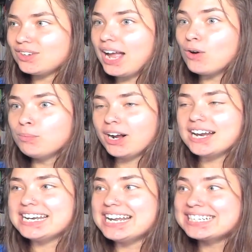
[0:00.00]
Okay. Oh, my
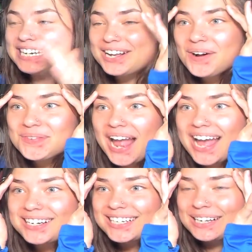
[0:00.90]
God. Is Nico
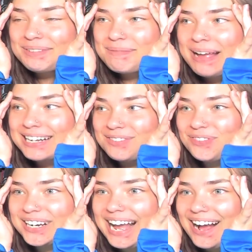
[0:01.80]
red? Because I'm going to pass the
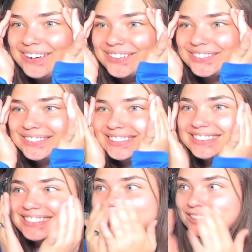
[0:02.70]
freak out.
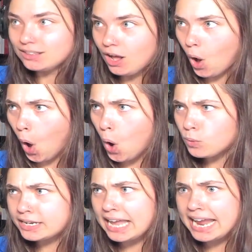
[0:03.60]
Let it up here.
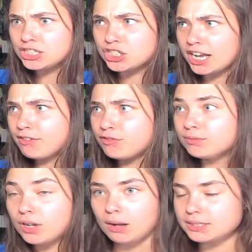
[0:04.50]
Oh. Hey Jeff,
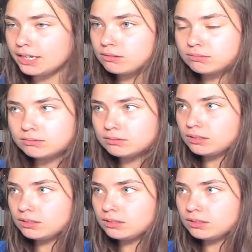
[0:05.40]
calm down.